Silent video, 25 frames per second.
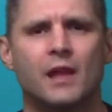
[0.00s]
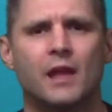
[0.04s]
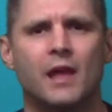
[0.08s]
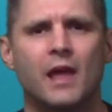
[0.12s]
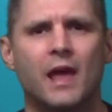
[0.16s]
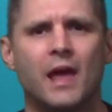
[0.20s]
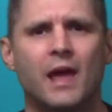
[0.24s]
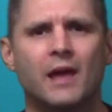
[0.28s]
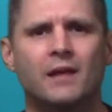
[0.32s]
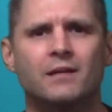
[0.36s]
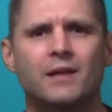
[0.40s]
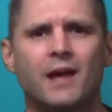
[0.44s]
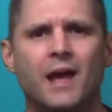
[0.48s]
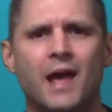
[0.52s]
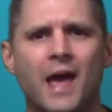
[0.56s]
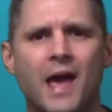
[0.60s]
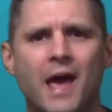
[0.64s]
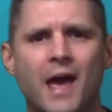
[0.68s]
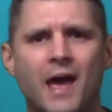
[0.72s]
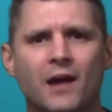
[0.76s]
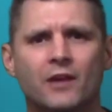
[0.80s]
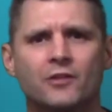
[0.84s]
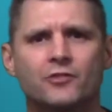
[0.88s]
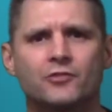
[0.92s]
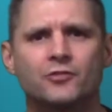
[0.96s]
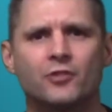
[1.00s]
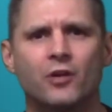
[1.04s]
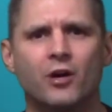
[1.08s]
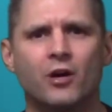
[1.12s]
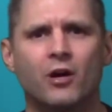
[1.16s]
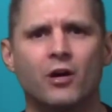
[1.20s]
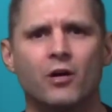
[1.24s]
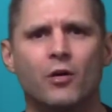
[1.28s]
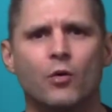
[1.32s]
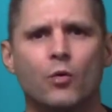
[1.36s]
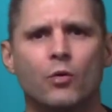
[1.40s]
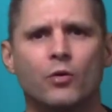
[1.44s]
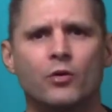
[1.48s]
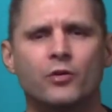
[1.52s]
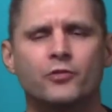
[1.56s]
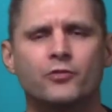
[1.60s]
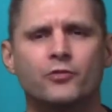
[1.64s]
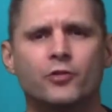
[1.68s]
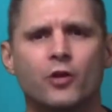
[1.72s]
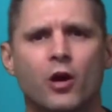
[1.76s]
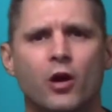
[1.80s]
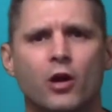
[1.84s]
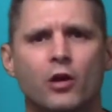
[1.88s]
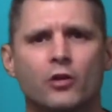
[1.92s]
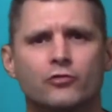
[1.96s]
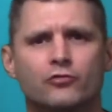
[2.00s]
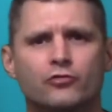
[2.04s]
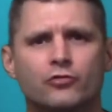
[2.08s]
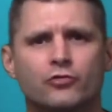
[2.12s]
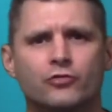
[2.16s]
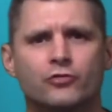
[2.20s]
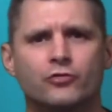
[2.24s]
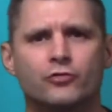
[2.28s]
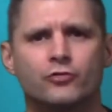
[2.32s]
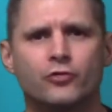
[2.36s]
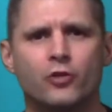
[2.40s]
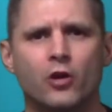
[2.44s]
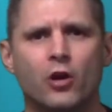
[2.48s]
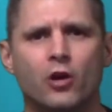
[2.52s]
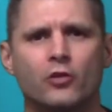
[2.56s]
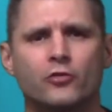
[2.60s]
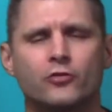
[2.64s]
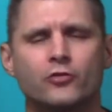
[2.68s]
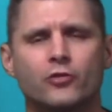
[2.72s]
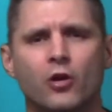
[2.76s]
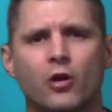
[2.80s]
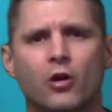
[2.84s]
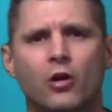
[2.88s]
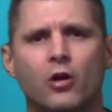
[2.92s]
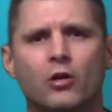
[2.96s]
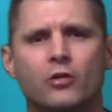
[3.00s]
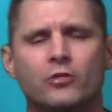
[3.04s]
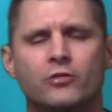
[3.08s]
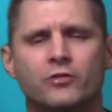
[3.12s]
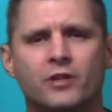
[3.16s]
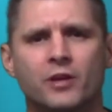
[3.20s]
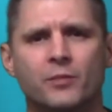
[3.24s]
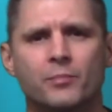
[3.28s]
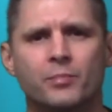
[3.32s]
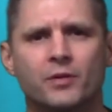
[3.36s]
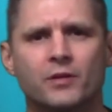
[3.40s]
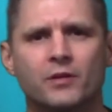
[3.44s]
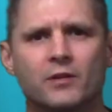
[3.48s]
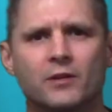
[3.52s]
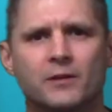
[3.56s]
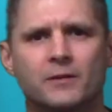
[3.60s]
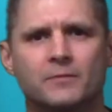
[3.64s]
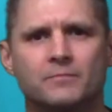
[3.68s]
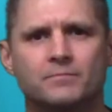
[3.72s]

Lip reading: and a hacksaw or a sawzall typically.